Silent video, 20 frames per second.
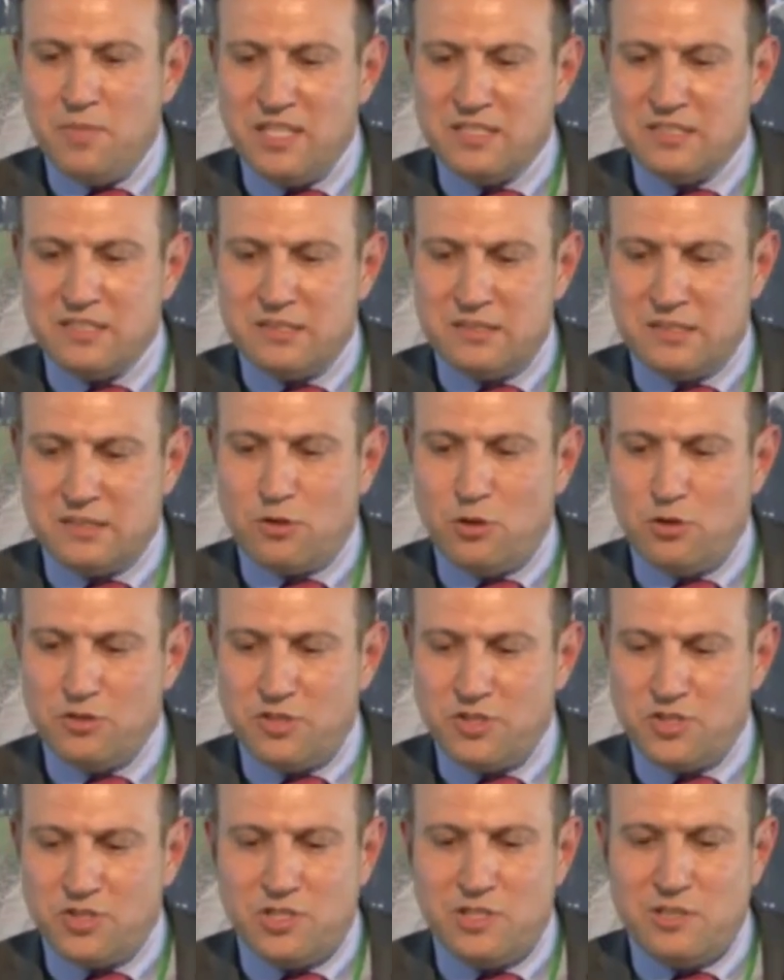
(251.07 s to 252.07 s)
by the
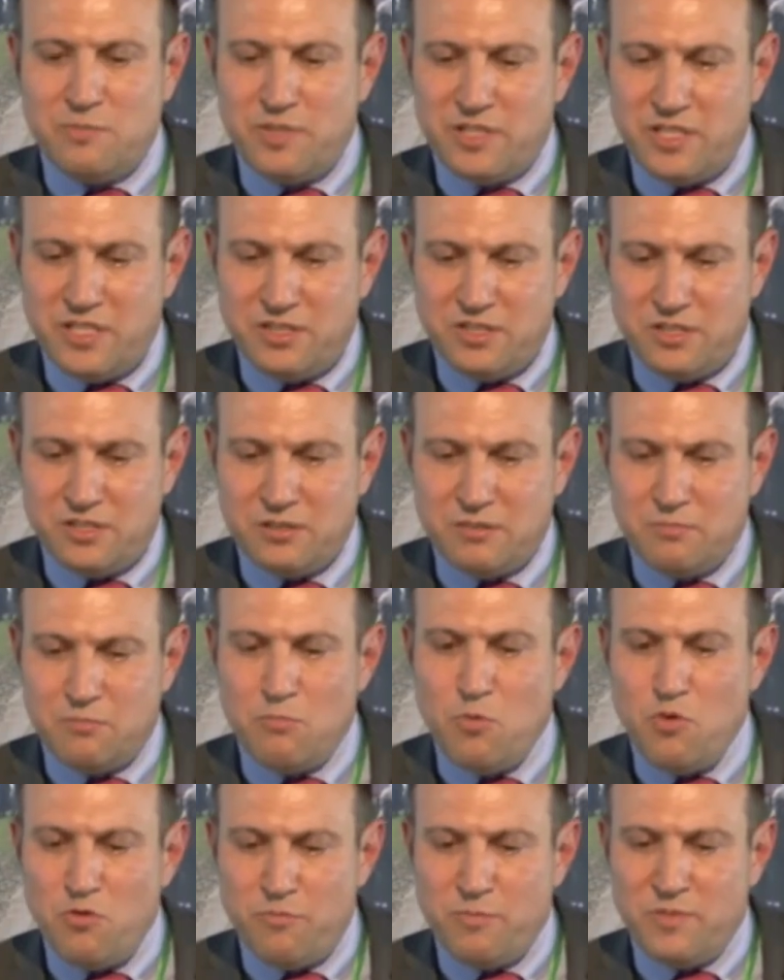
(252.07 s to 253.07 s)
Scottish
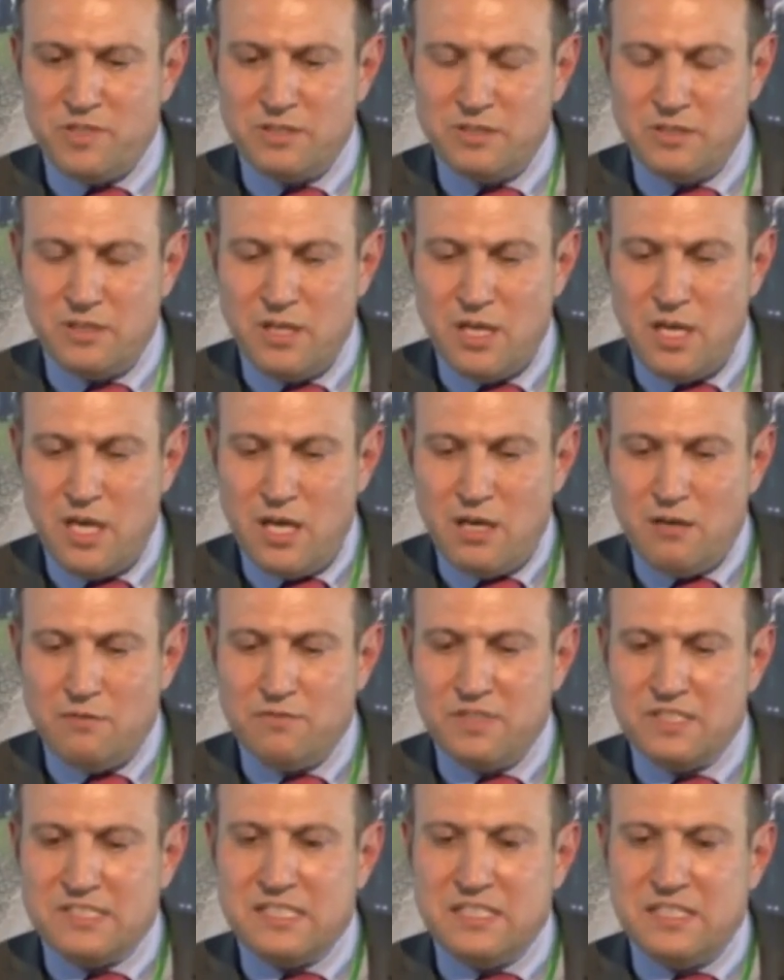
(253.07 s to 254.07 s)
liberation movement
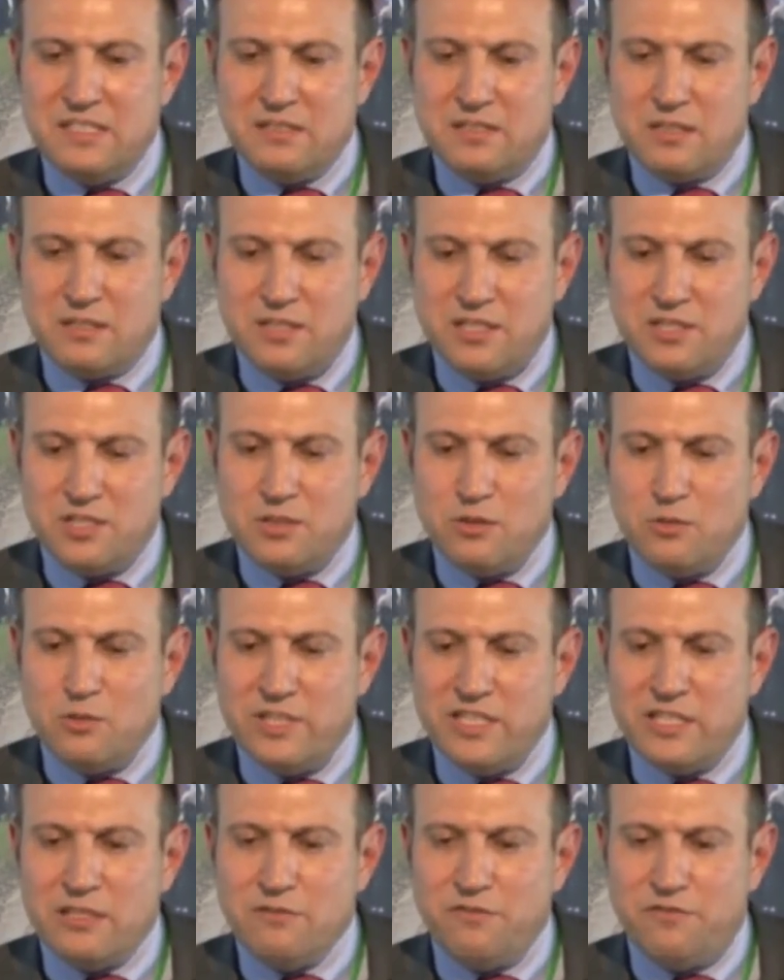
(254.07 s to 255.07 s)
with the
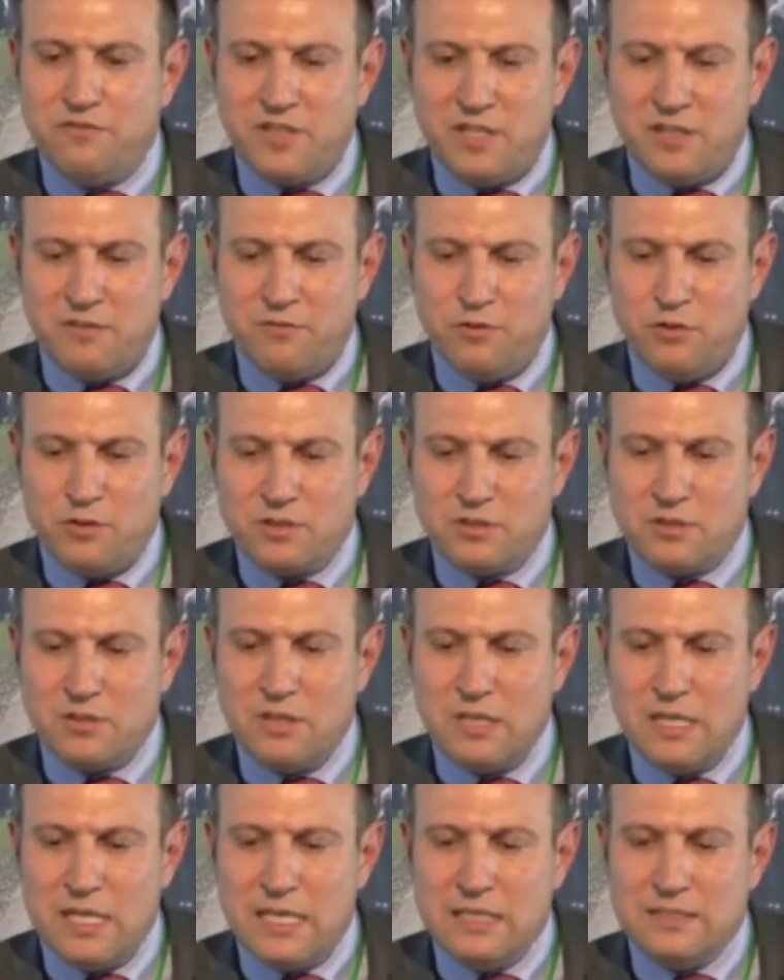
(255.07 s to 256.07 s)
international legal framework
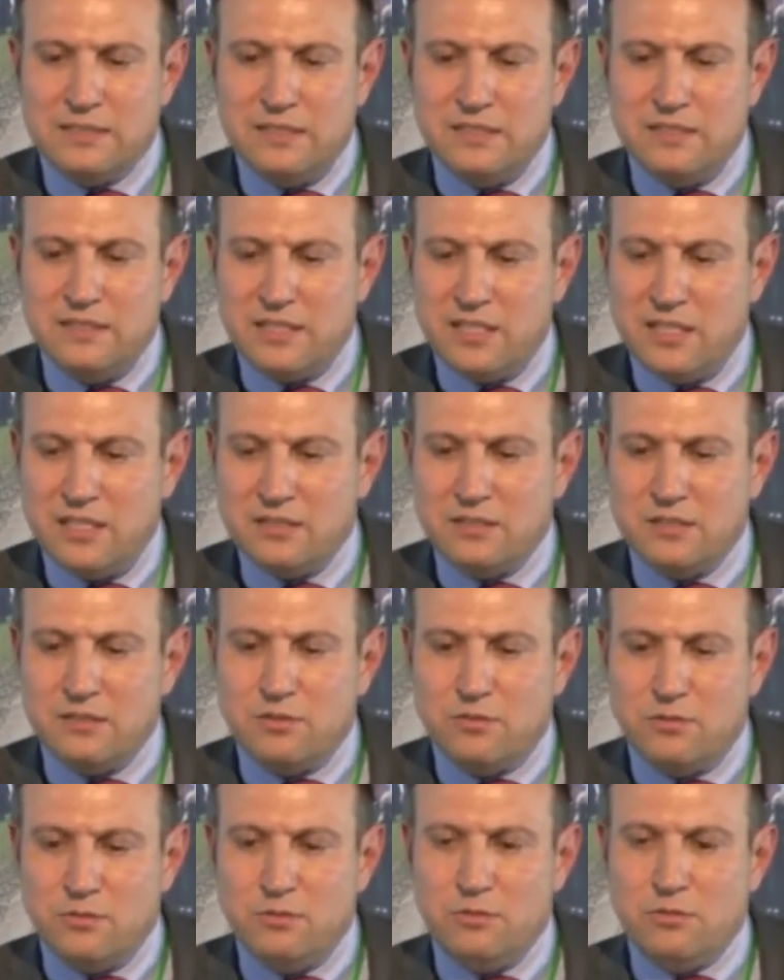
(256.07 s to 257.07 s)

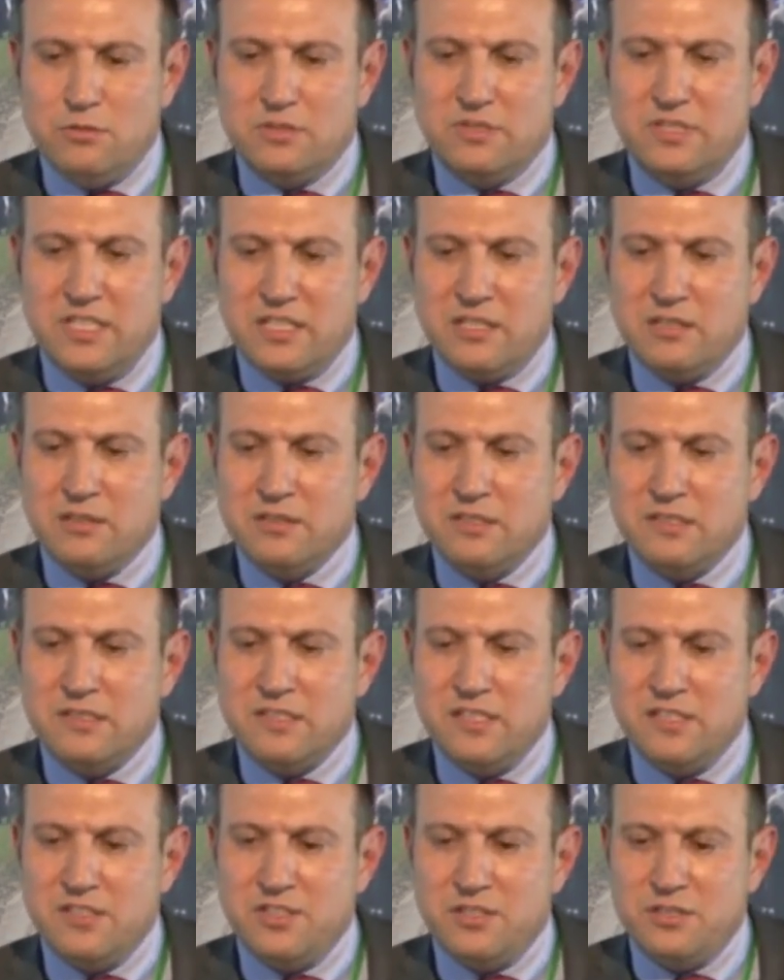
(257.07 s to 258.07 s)
dedicated to
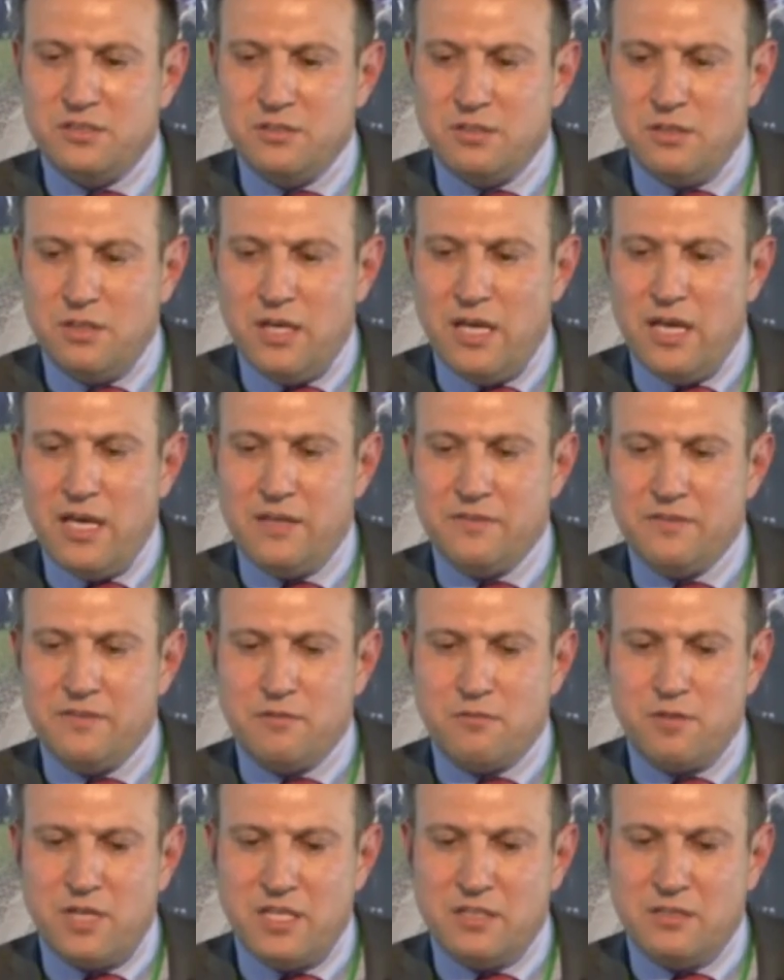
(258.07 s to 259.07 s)
decolonization
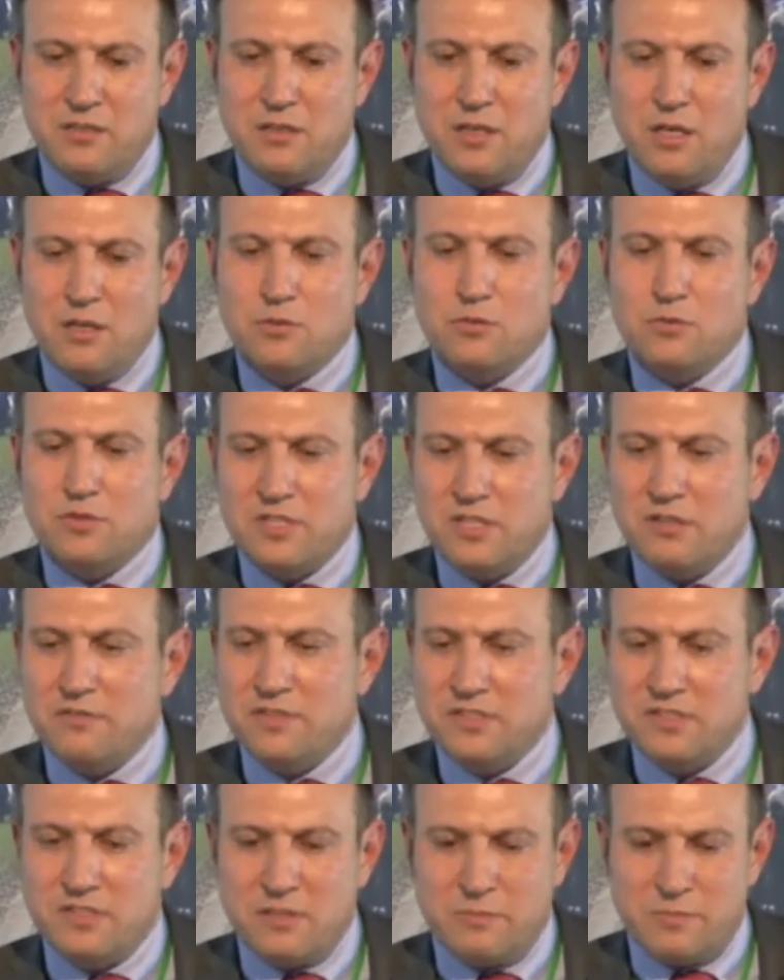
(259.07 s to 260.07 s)
and the right to
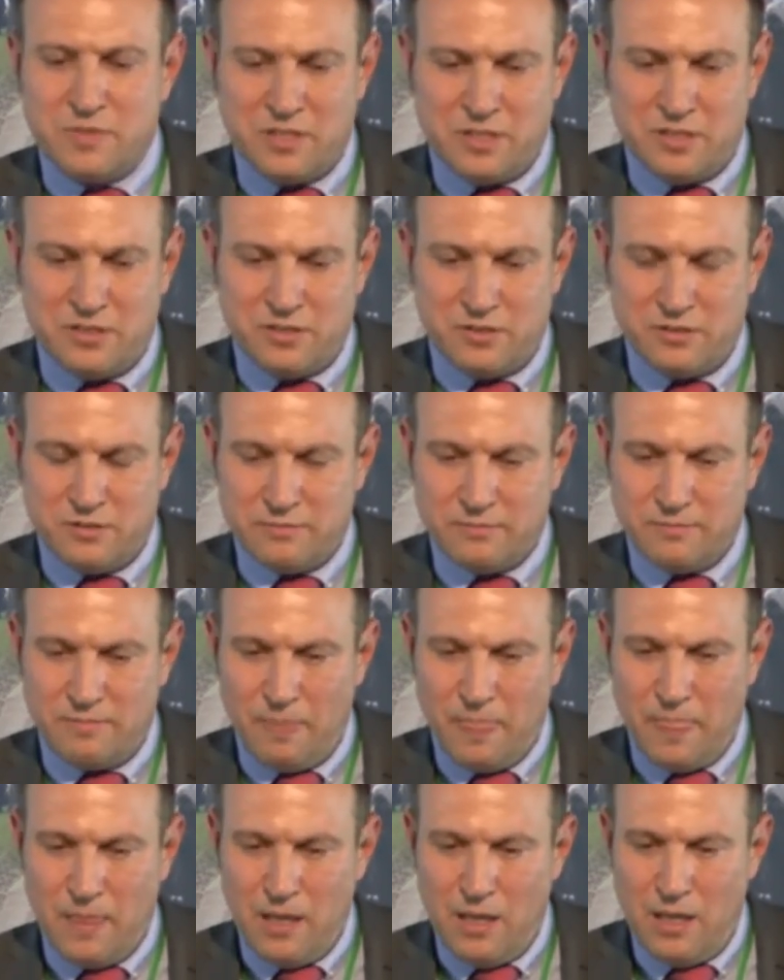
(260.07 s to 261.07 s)
self-determination.
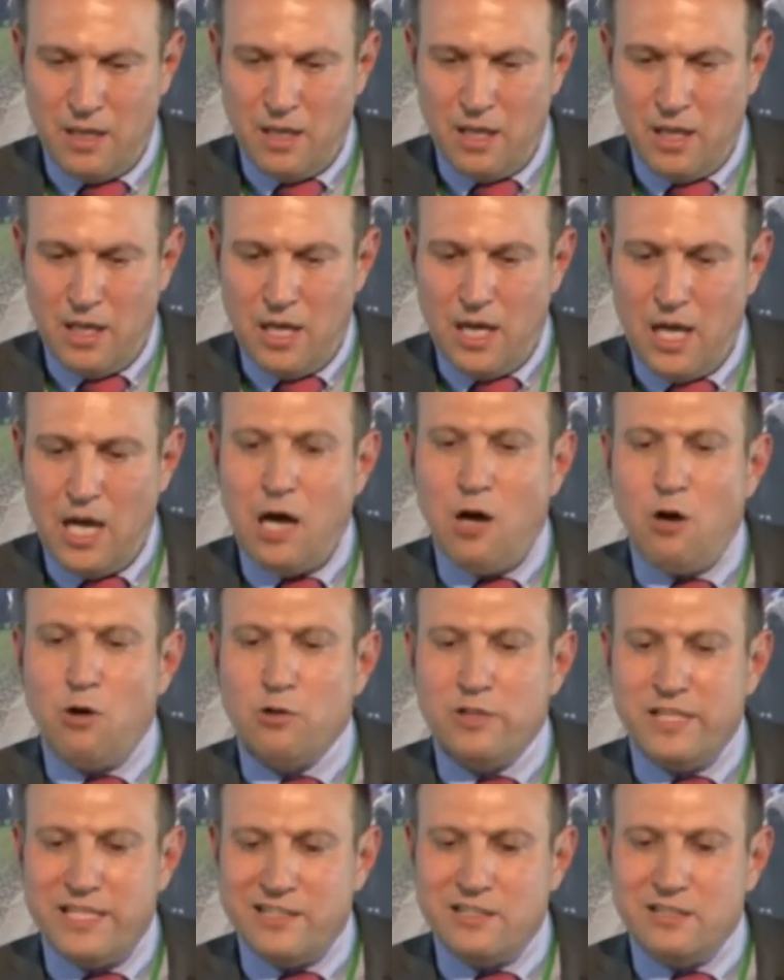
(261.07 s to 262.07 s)

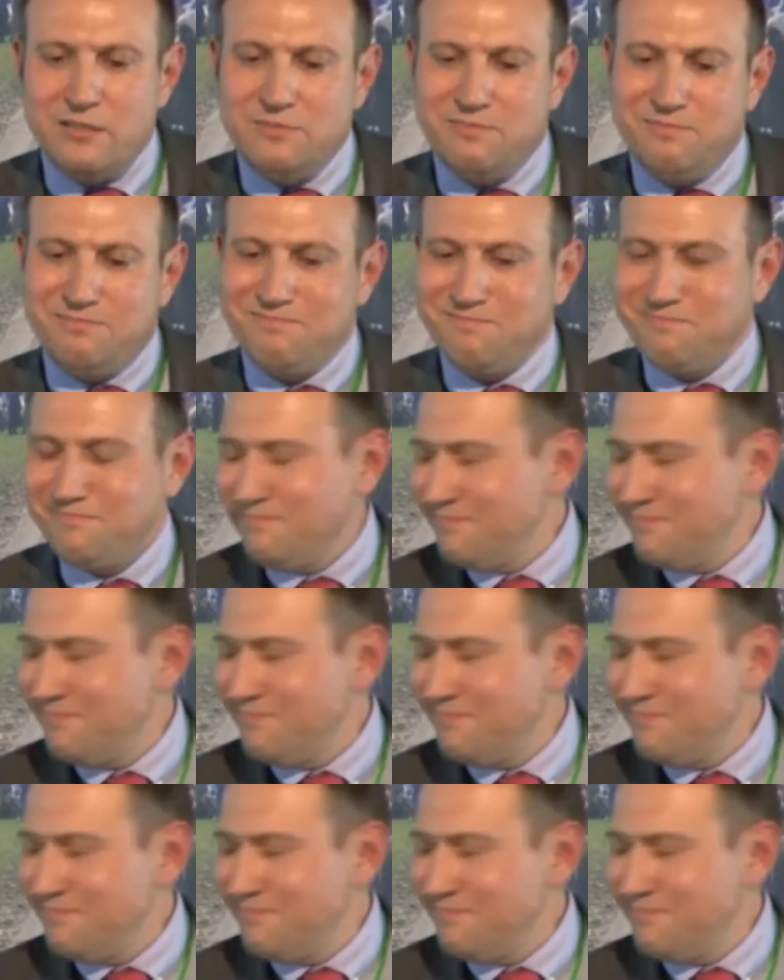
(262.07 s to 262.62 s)
Our legal